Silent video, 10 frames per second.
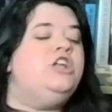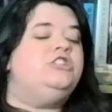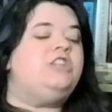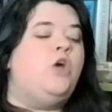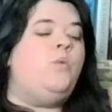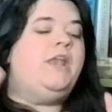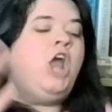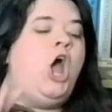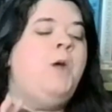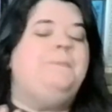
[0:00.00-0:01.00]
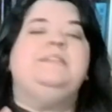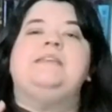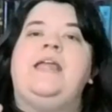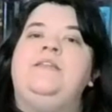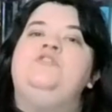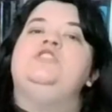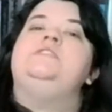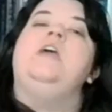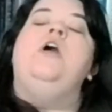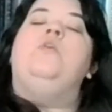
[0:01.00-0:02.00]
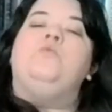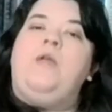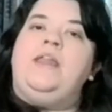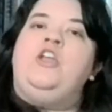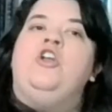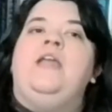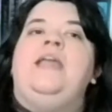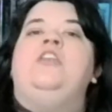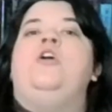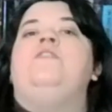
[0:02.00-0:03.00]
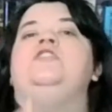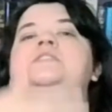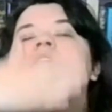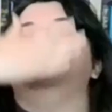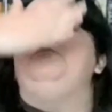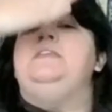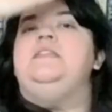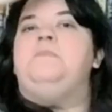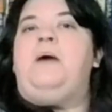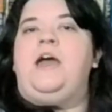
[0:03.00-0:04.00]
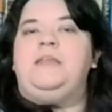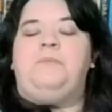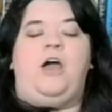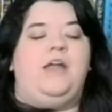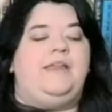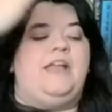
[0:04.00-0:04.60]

So when Hope is kind of just running her hand over to complete the body bond,